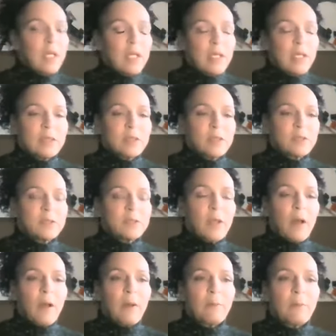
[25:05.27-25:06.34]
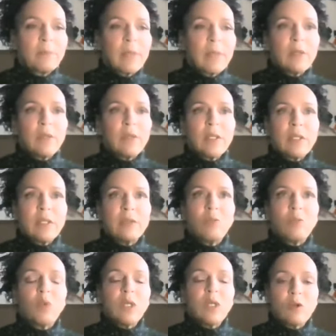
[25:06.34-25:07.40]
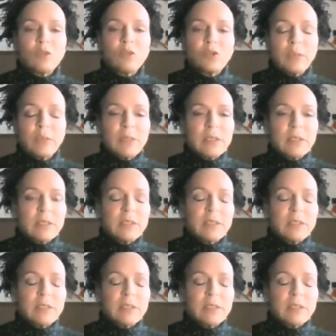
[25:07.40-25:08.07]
It's the window treatments.